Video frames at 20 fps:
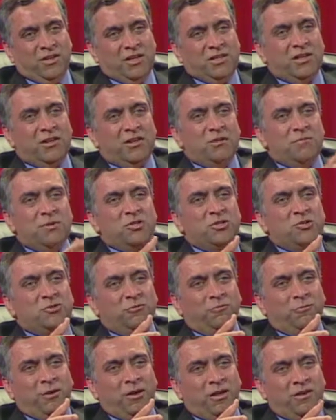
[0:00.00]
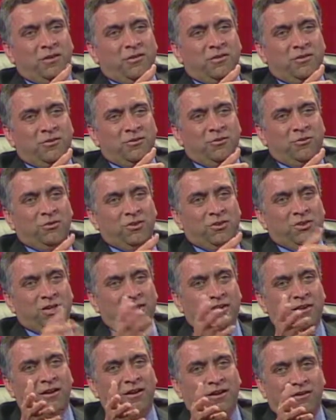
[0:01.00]
is a limit to where you can take
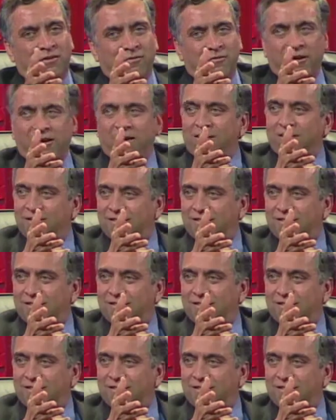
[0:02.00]
the hardware.